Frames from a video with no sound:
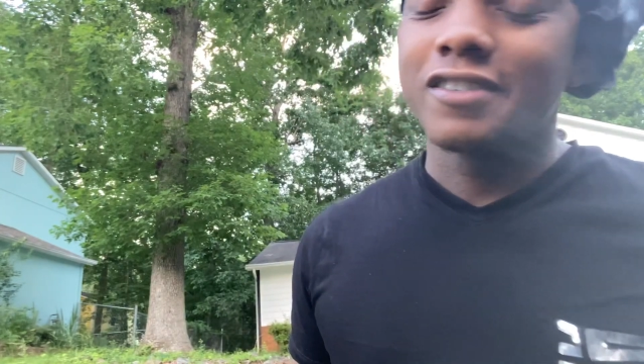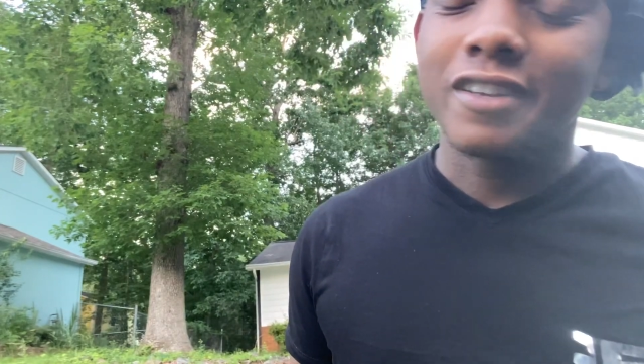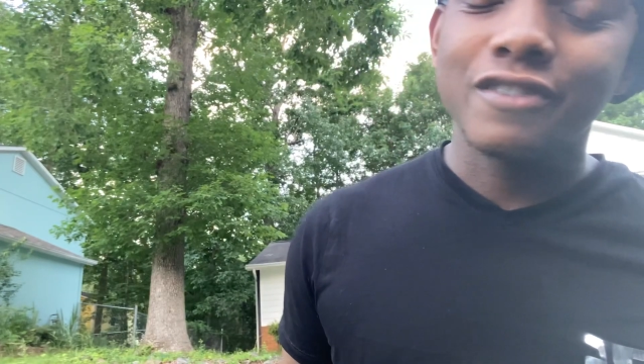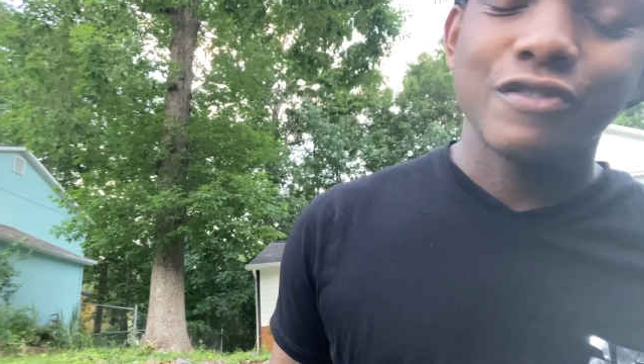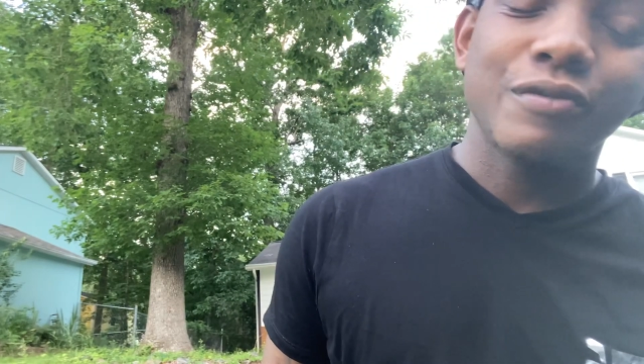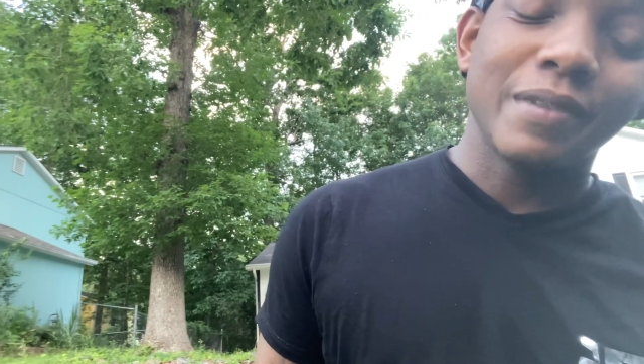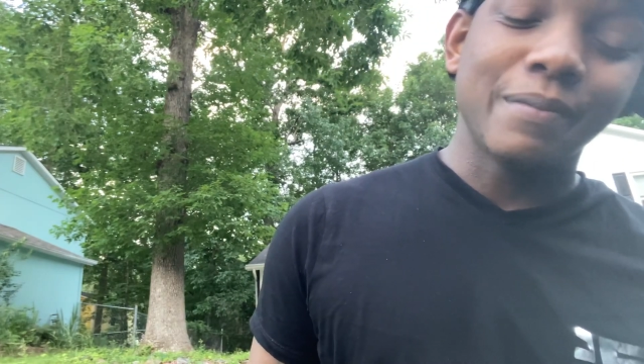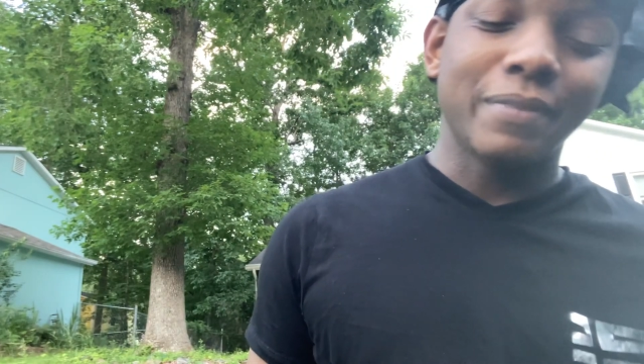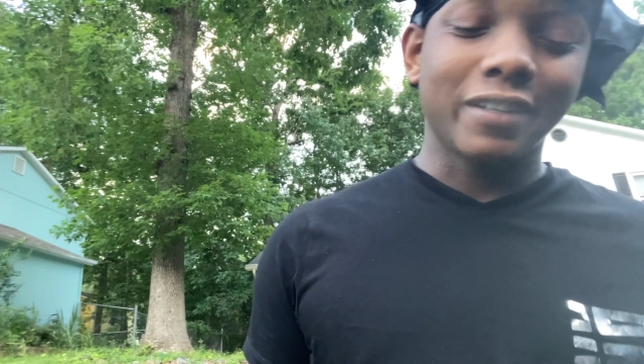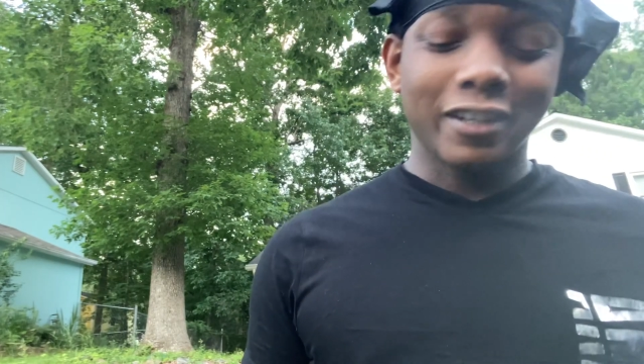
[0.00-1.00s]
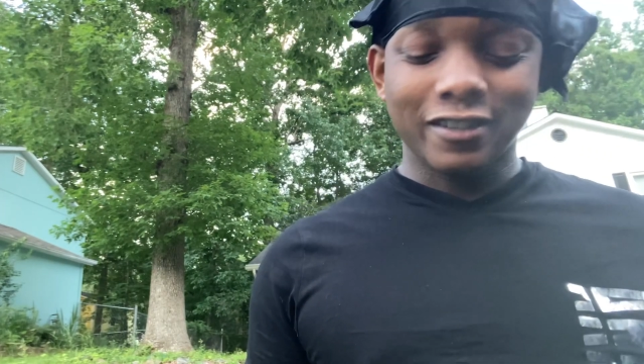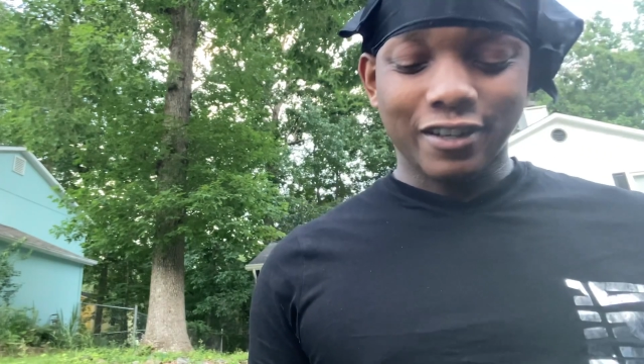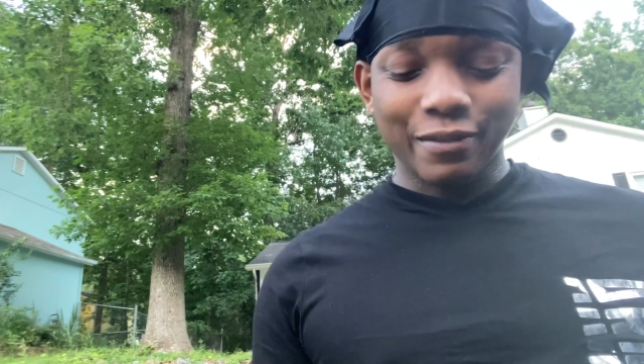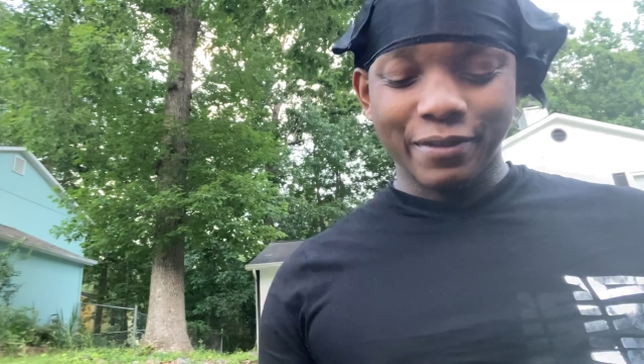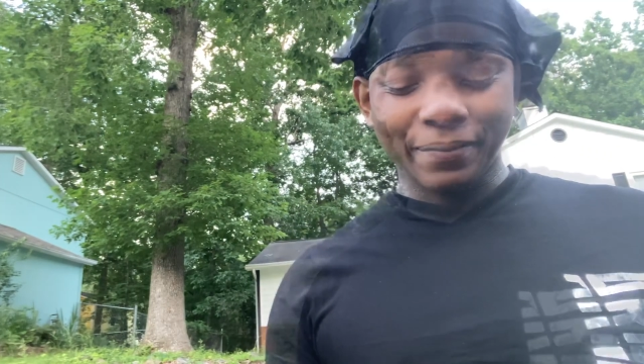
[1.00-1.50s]
stay tuned man big things
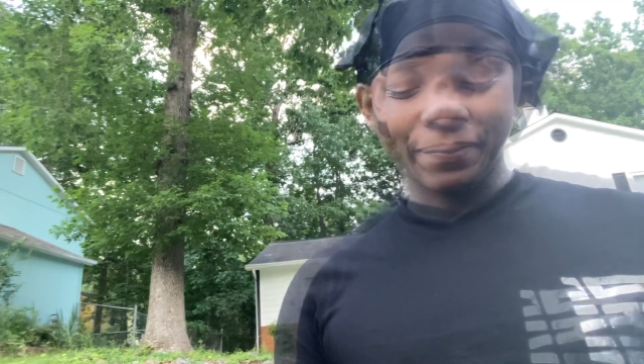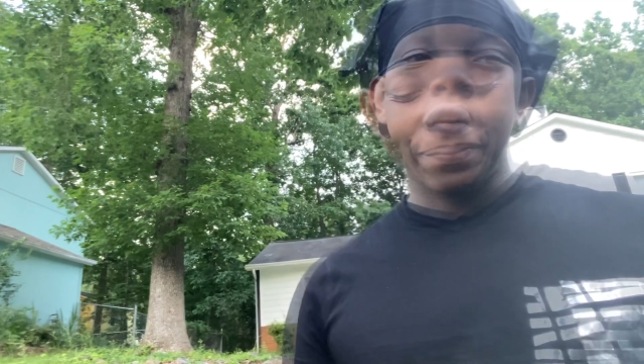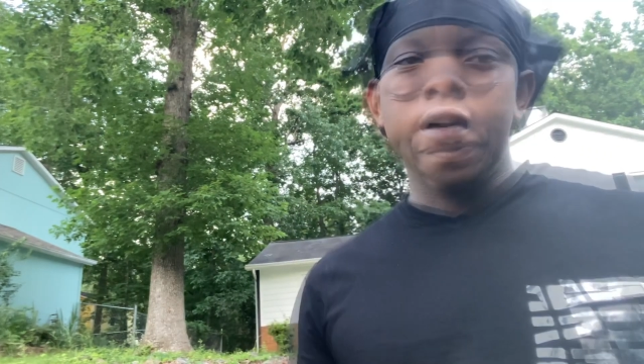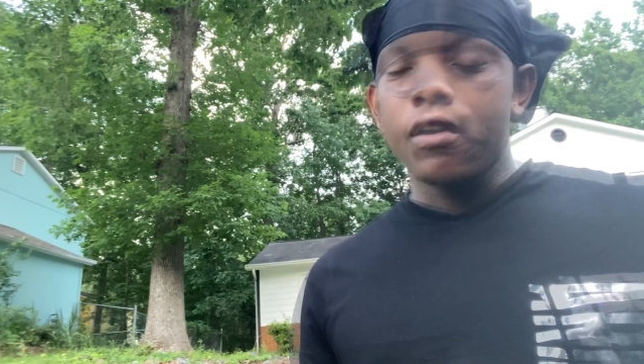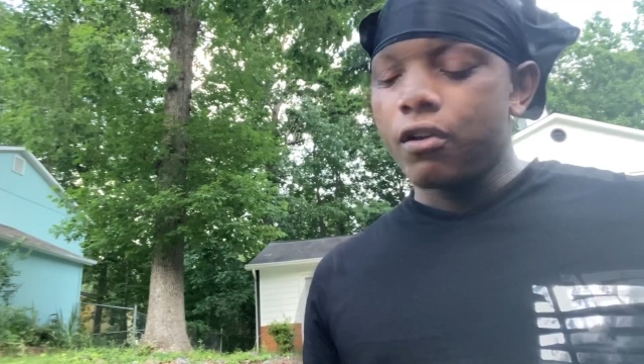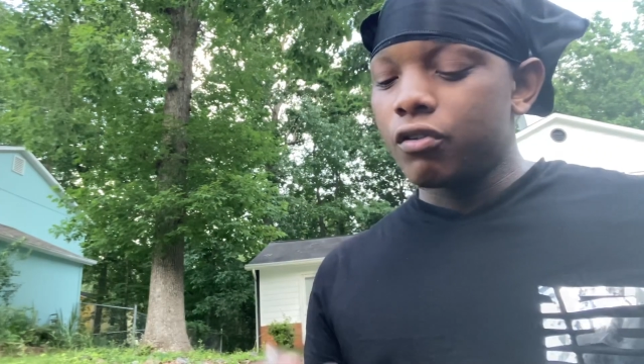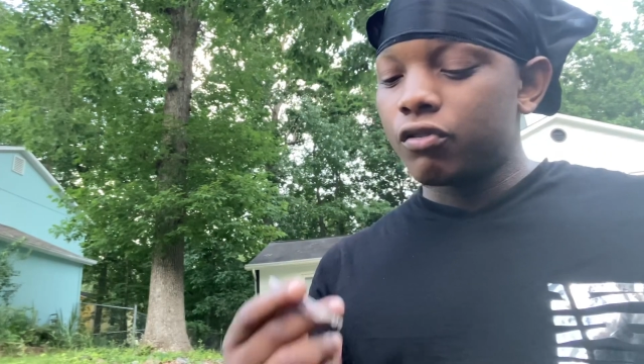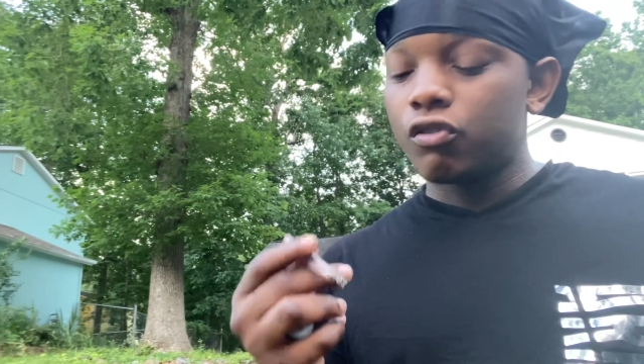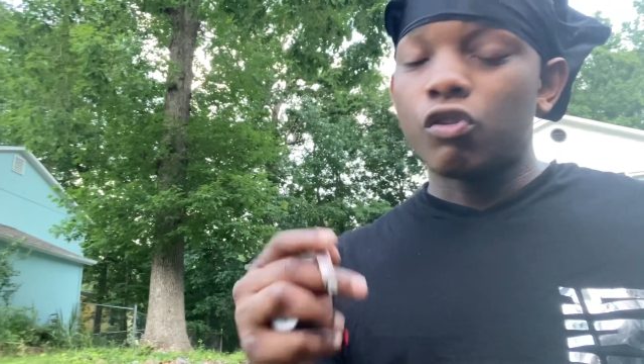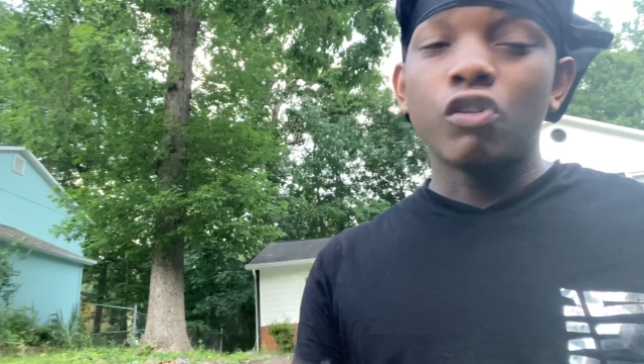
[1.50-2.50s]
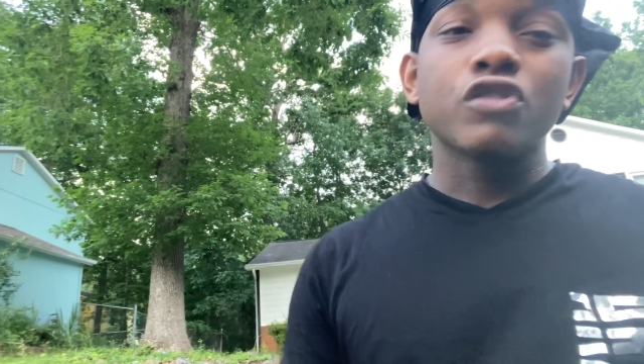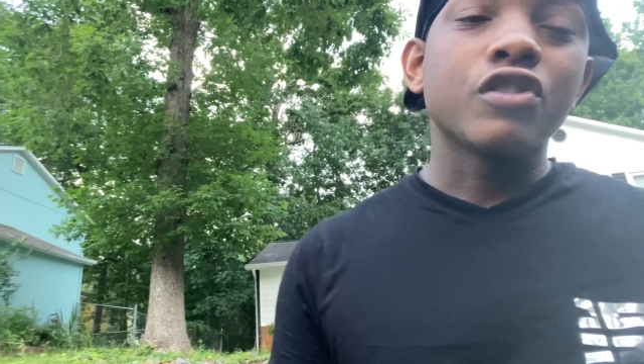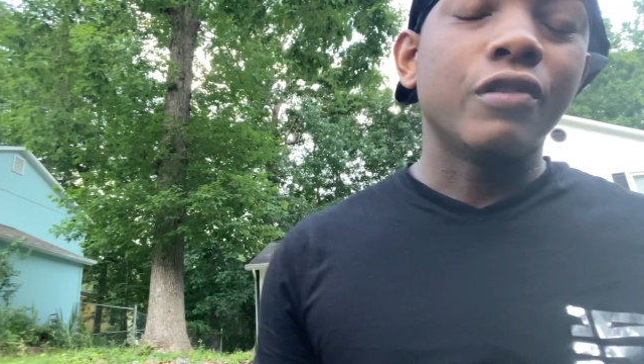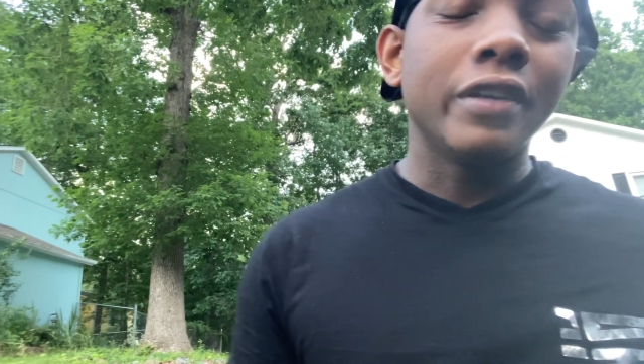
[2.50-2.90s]
coming also